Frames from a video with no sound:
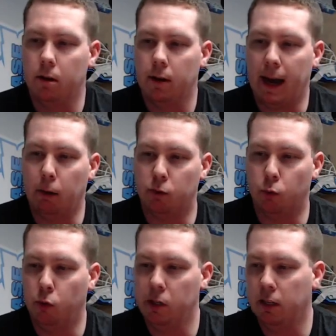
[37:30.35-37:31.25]
I was
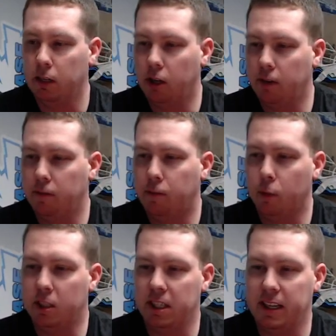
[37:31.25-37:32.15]
really looking forward
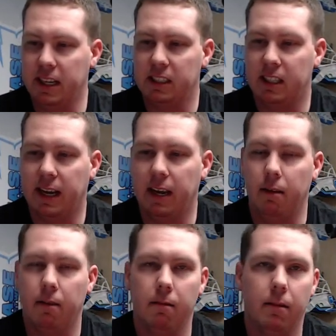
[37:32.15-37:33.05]
to these, and I
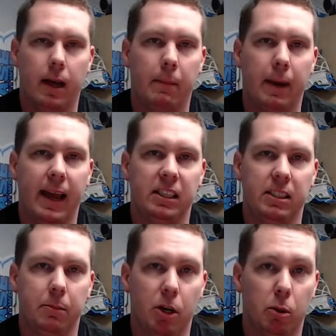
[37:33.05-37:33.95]
um, I asked them,
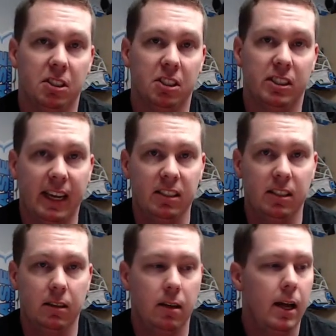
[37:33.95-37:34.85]
you know, is the sizing